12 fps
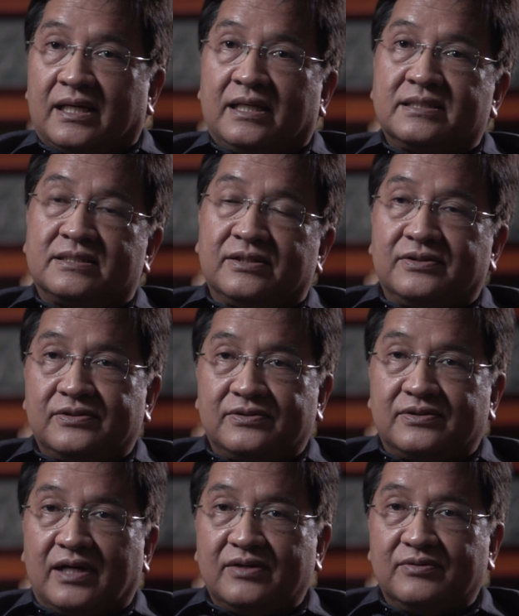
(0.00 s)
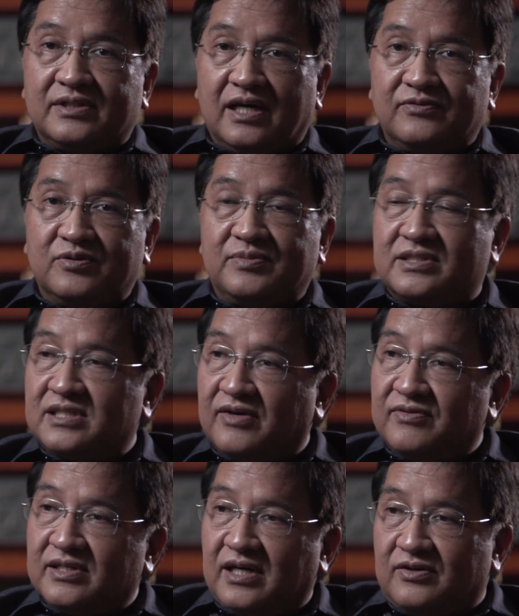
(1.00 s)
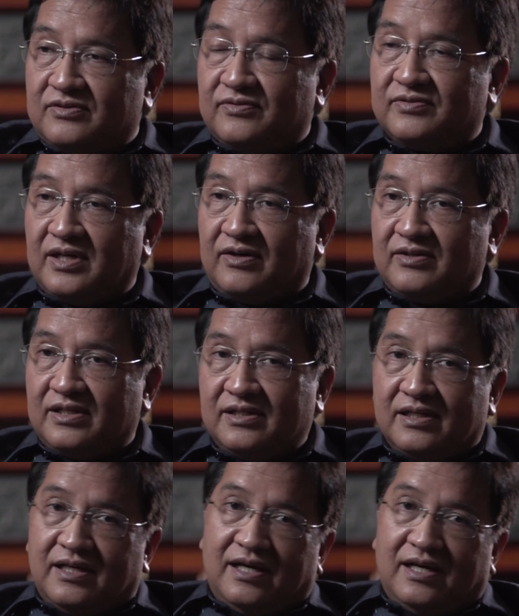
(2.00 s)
and so I would have to be traveling out of town.